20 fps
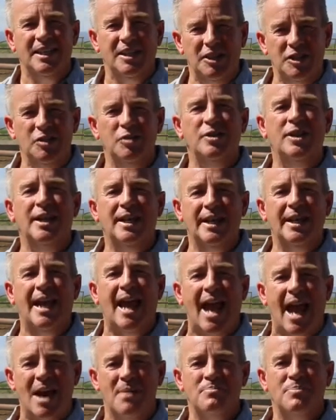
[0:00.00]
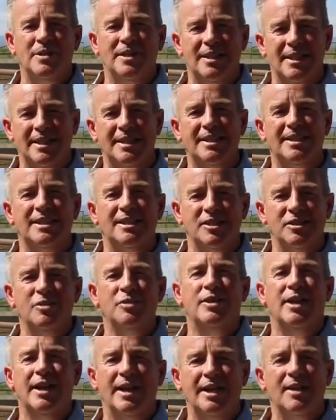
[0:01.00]
you getting happiness, you
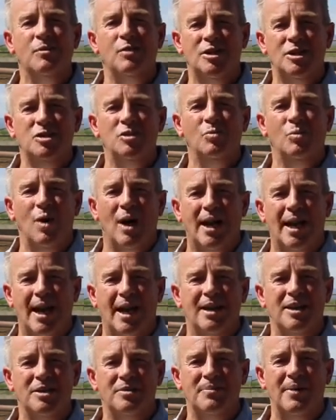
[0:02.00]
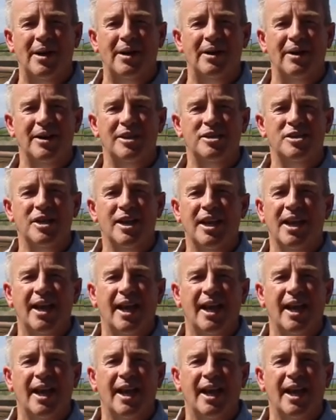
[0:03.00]
getting what you want out of your marriage,